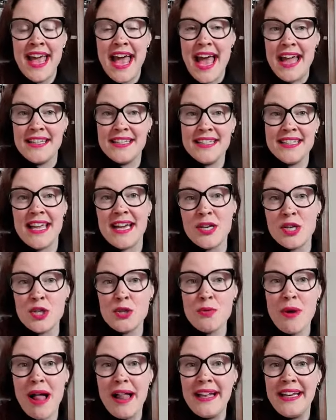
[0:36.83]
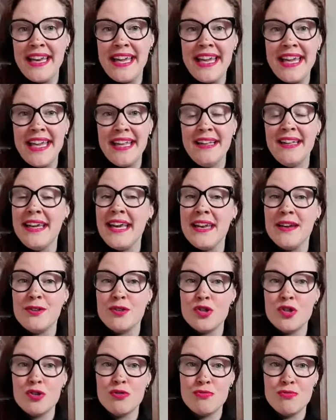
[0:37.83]
and sexuality healing in a
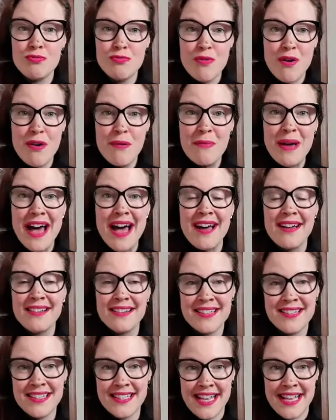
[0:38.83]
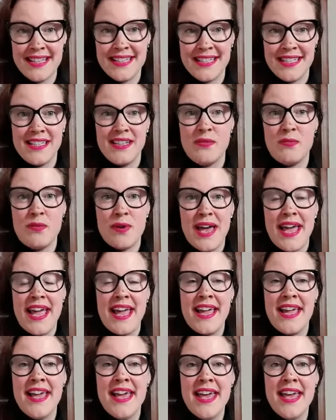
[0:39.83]
trauma sensitive
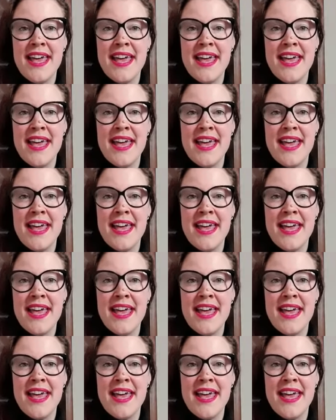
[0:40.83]
way